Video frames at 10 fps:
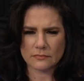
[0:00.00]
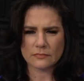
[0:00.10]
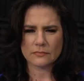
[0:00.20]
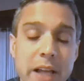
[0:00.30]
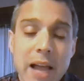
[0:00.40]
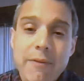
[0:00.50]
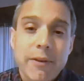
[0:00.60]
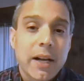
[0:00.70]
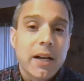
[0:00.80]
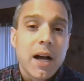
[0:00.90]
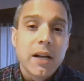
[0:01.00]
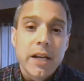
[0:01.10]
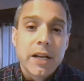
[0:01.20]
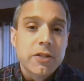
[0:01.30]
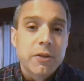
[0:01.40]
all over the African
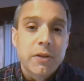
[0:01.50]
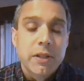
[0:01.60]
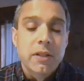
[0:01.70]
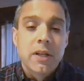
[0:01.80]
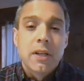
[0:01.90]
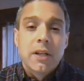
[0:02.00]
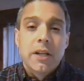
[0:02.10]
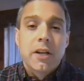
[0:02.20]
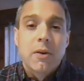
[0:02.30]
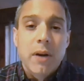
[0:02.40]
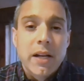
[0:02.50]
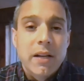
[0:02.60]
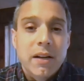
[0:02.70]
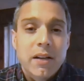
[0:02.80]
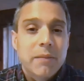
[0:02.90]
continent or in,
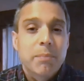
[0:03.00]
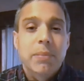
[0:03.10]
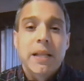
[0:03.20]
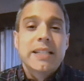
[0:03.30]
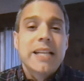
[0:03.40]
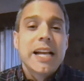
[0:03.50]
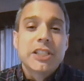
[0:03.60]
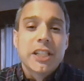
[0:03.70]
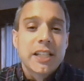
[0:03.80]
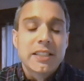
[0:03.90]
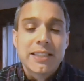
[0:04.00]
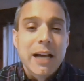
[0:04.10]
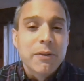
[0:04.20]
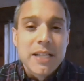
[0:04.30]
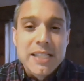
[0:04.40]
on a plantation in
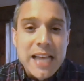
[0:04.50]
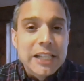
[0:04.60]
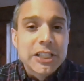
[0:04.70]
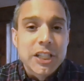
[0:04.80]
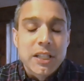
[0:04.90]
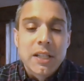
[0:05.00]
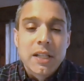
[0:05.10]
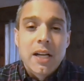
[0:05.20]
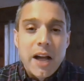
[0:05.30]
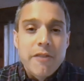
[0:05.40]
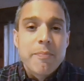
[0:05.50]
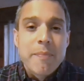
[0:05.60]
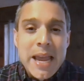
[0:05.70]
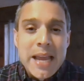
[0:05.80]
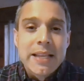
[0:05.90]
Southeast Asia, I've
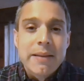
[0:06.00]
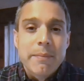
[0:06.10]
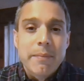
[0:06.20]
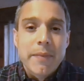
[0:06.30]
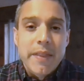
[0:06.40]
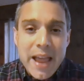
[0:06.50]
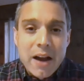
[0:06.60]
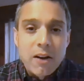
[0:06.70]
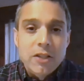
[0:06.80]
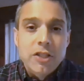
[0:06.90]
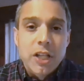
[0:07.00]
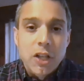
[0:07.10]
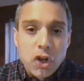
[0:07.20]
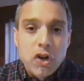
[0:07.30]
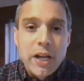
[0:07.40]
made it there to
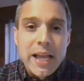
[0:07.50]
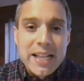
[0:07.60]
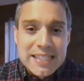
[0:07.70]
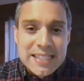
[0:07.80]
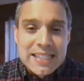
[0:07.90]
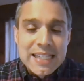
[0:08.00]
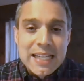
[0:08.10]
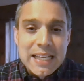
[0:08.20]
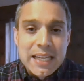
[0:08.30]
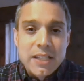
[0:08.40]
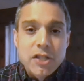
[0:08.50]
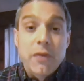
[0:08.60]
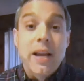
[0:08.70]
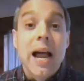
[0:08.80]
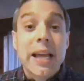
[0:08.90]
look and see so
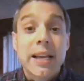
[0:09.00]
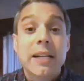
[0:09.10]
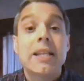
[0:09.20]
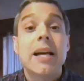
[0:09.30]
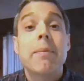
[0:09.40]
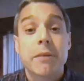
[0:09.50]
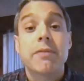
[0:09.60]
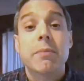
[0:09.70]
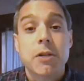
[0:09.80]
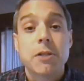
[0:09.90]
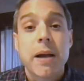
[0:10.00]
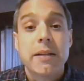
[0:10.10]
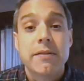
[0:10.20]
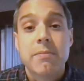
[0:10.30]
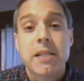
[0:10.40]
that I can adopt different
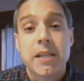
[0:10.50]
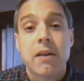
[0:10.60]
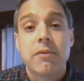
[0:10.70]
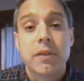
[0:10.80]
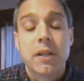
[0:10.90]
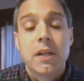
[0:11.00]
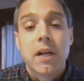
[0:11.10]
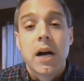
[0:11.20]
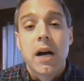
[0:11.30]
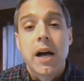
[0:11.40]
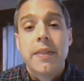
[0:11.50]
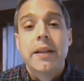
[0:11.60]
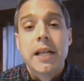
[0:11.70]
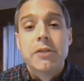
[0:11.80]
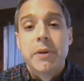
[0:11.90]
perspectives myself. I think
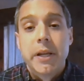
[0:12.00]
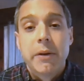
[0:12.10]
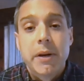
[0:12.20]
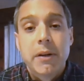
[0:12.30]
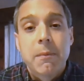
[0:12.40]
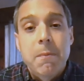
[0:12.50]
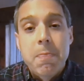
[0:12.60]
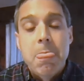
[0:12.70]
that's really critical.